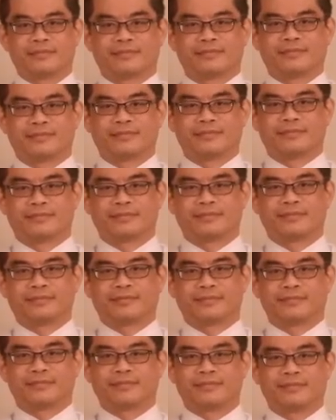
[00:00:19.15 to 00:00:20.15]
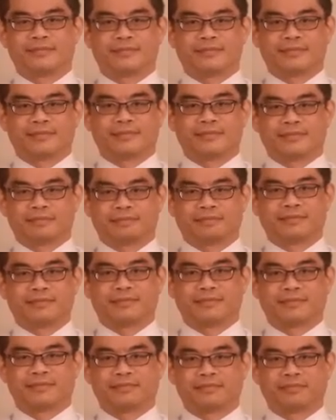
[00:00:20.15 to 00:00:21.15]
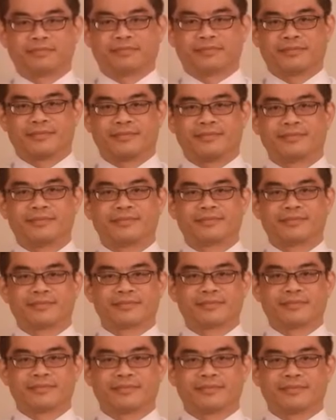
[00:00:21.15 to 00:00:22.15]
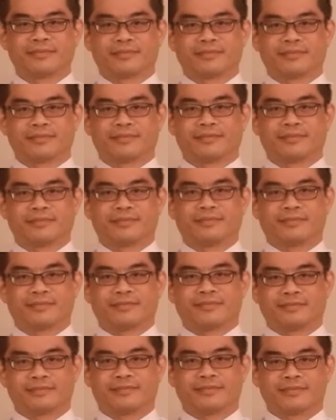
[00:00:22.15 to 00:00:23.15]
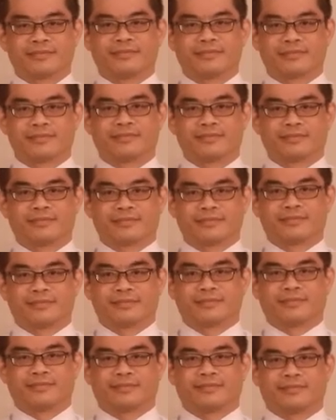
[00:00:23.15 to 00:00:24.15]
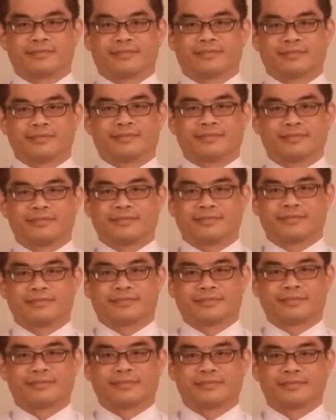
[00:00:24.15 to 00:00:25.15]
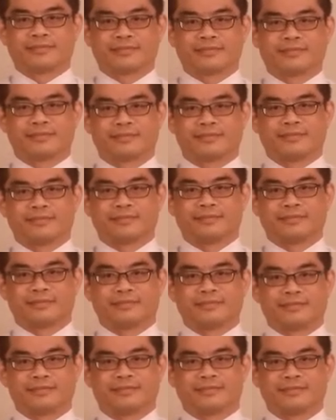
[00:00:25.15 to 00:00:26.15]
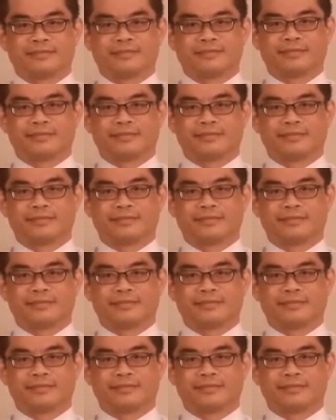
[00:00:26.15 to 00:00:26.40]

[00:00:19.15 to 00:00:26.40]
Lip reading: Tapping speed and force are different. We can tap fast or slow.